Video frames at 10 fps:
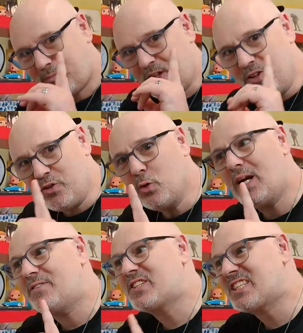If you
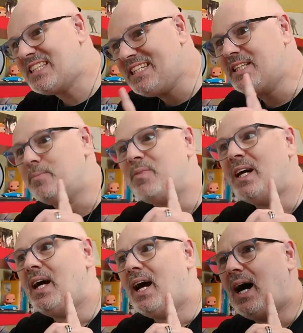have seen
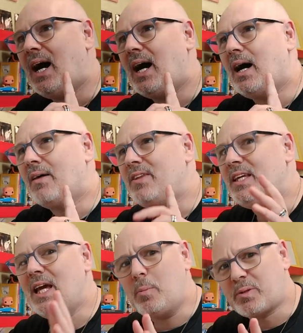
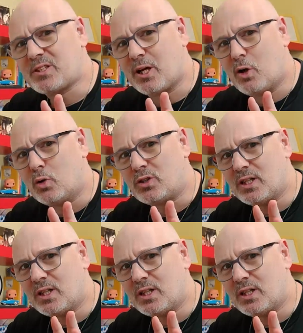the episode